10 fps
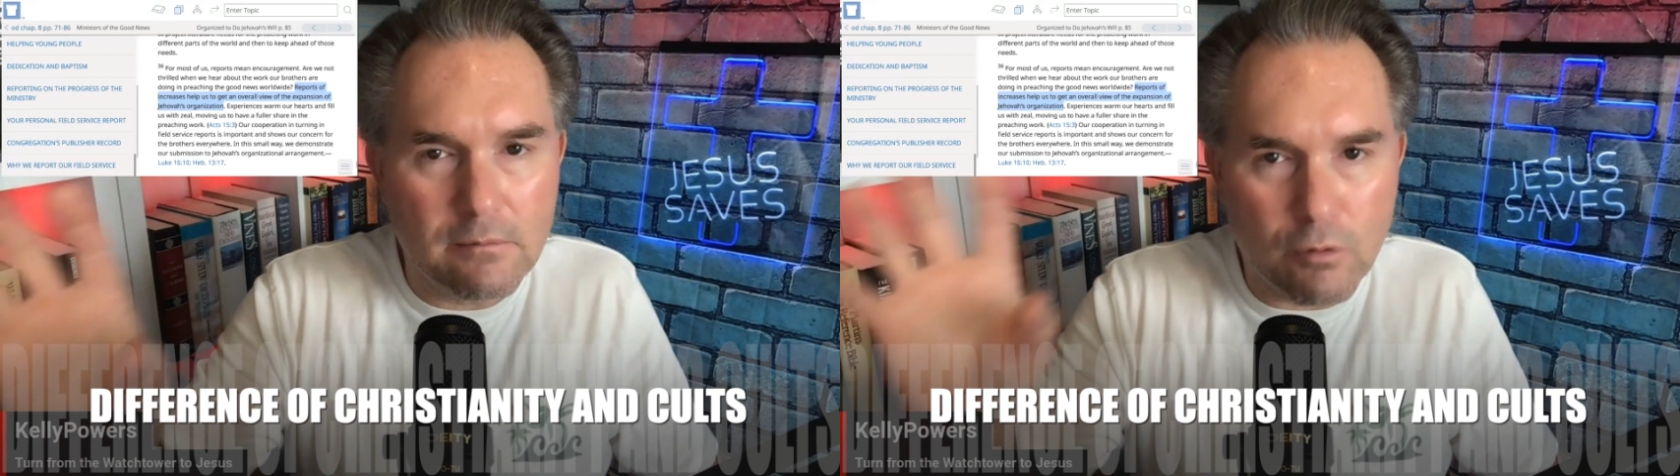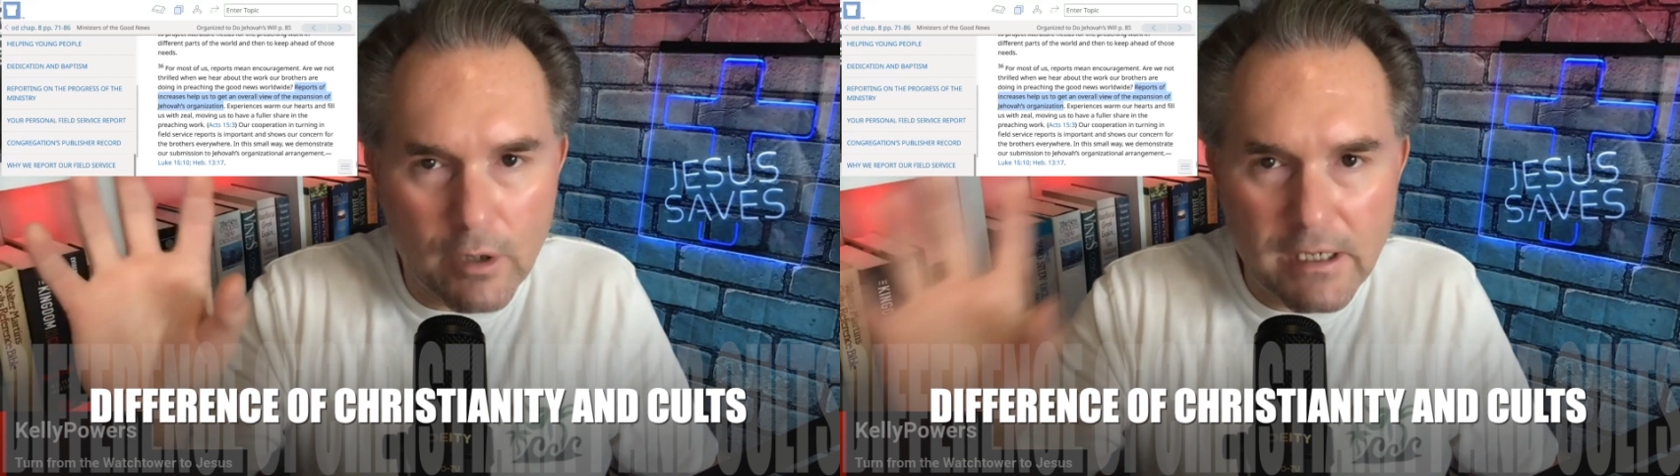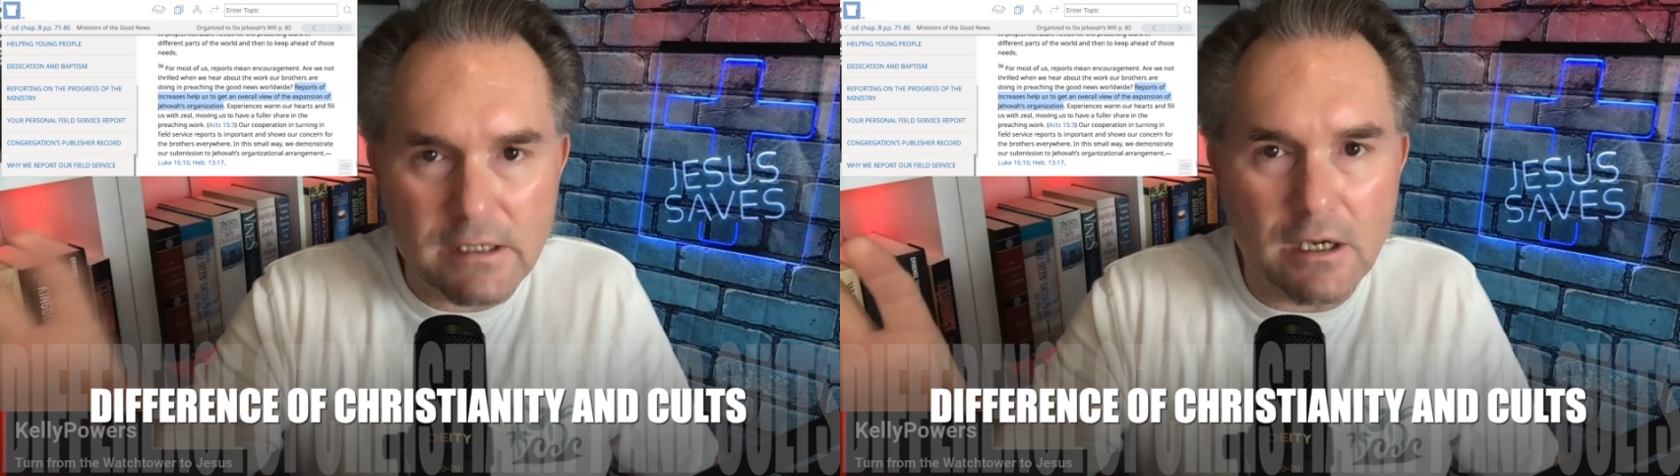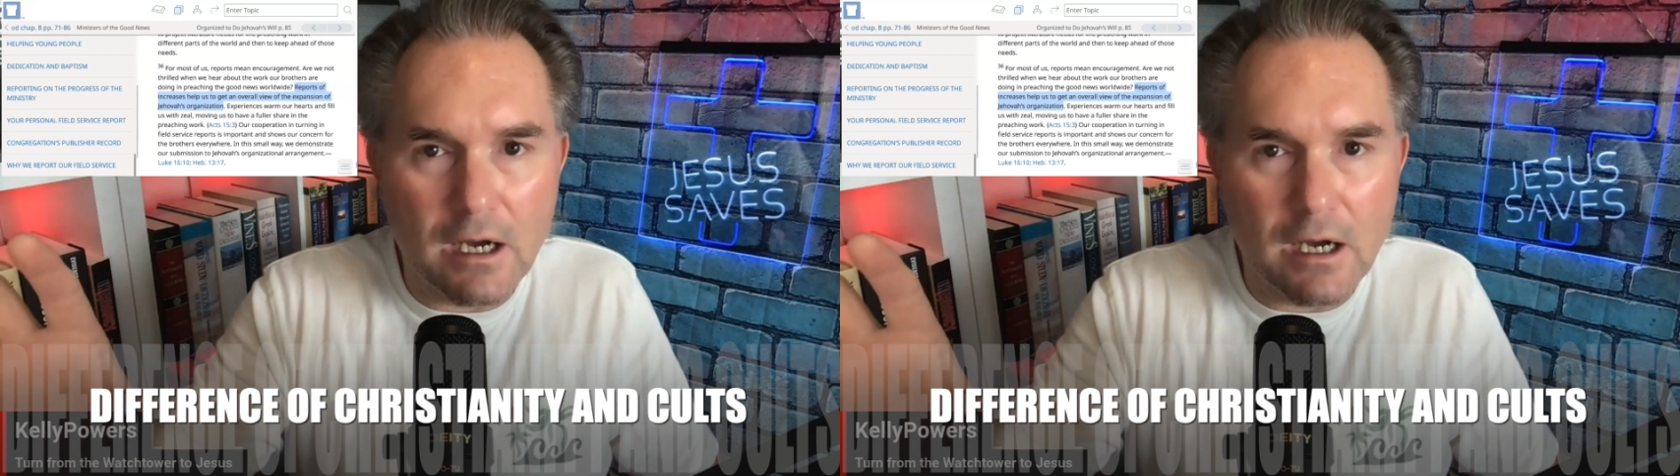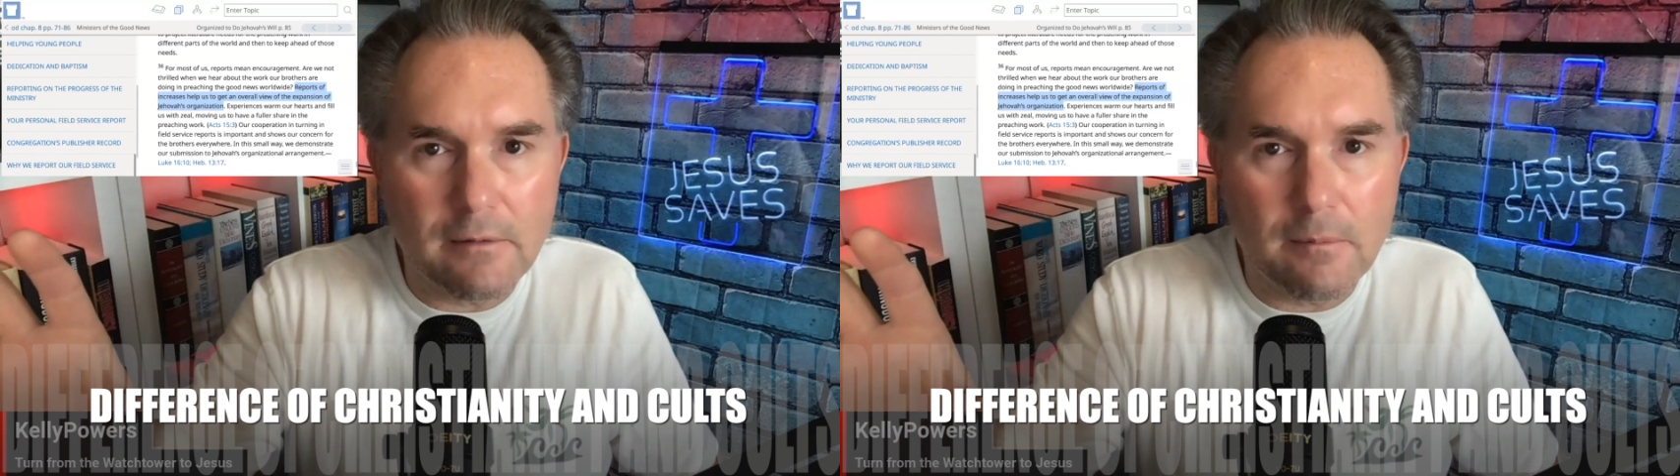Praise
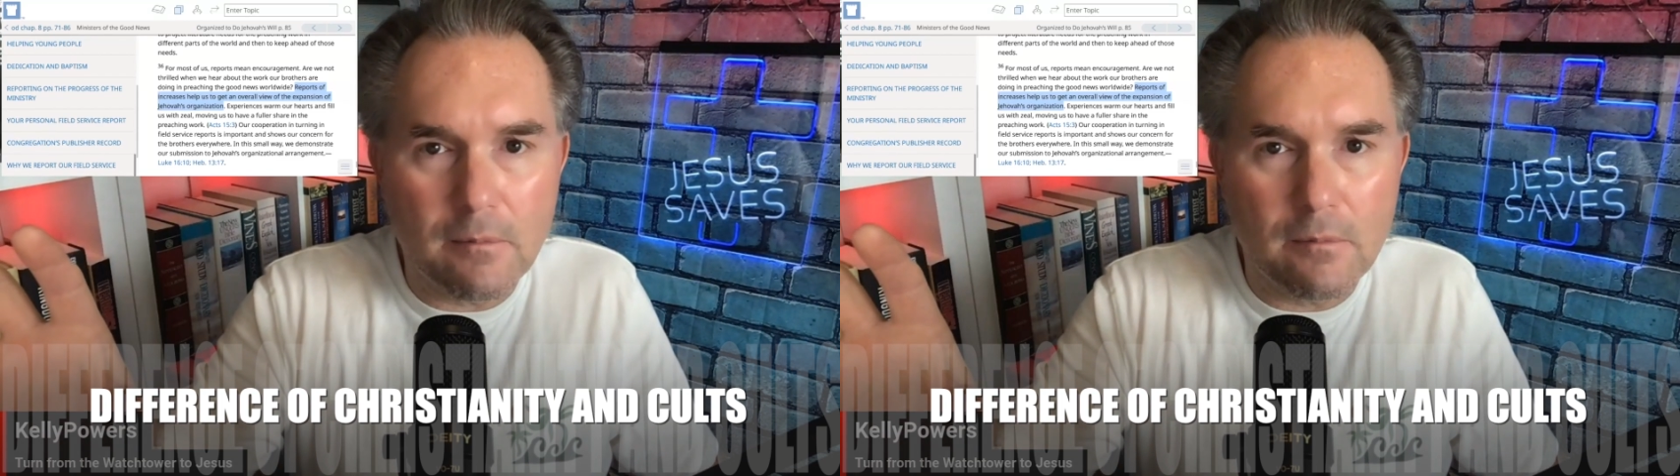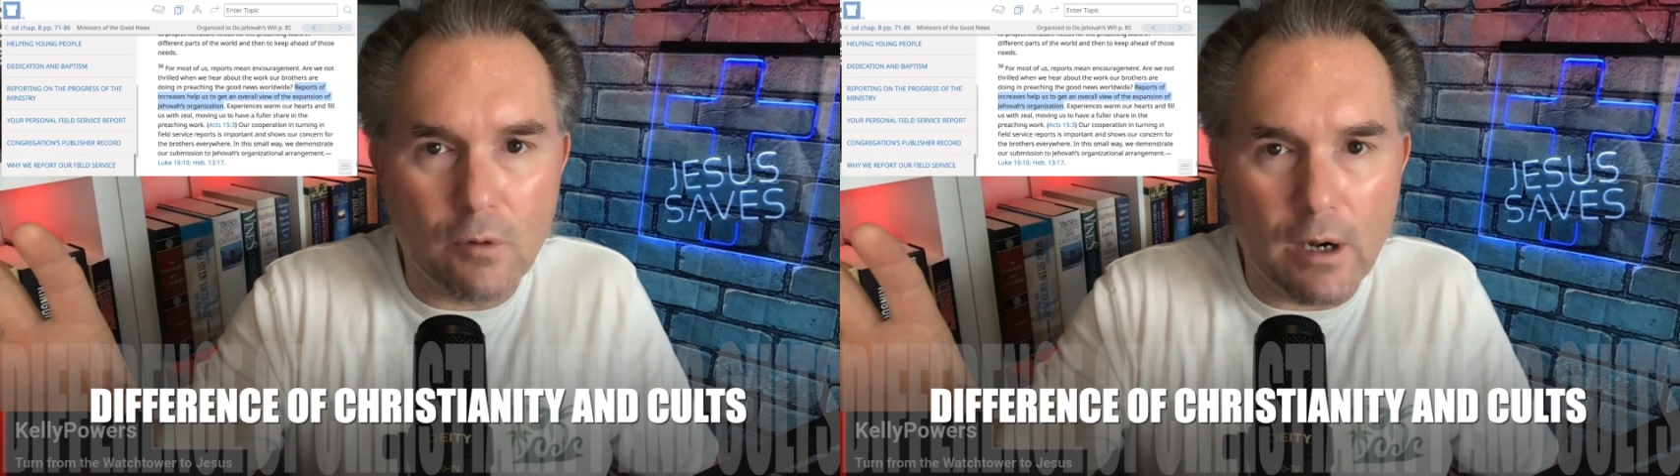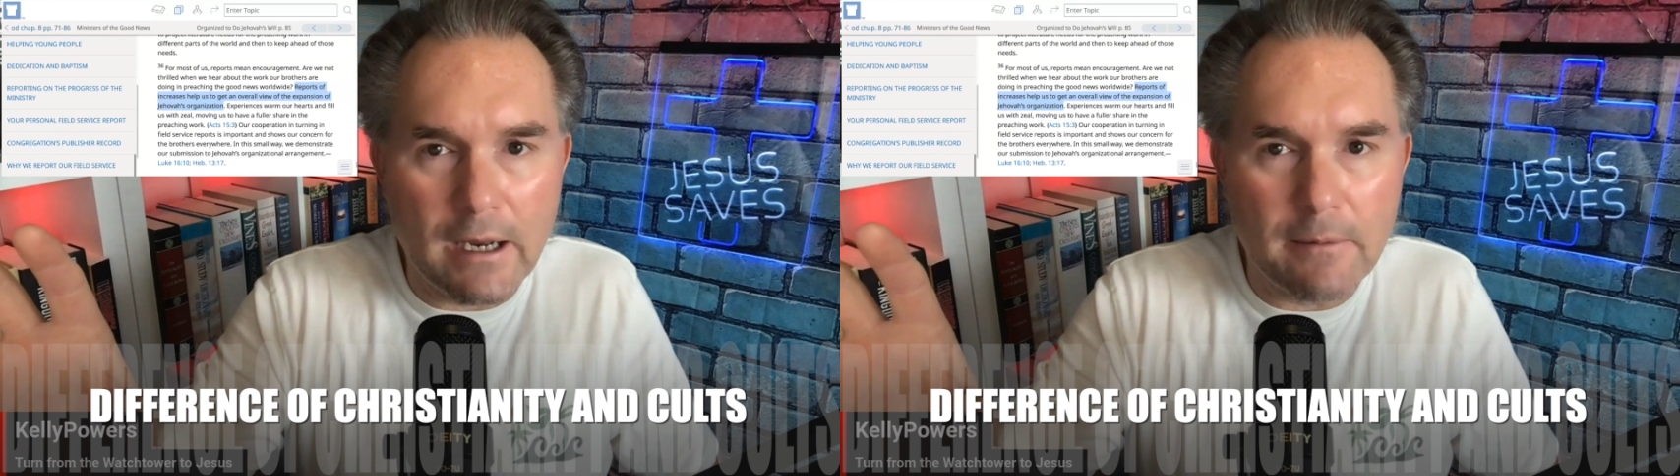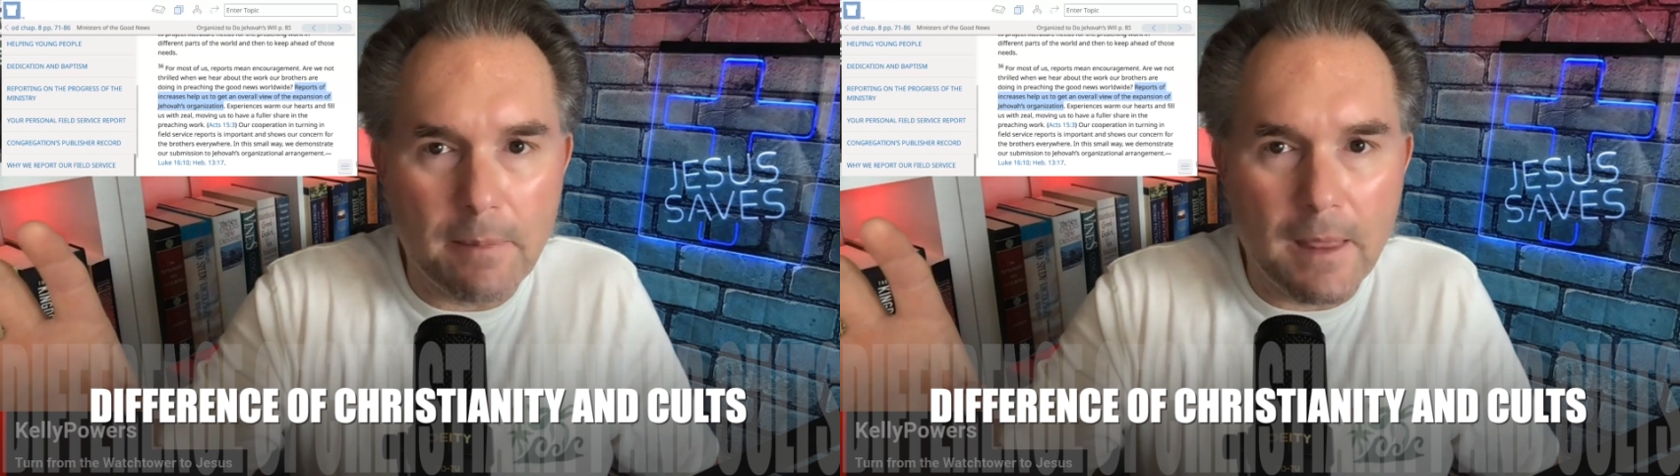God. Right?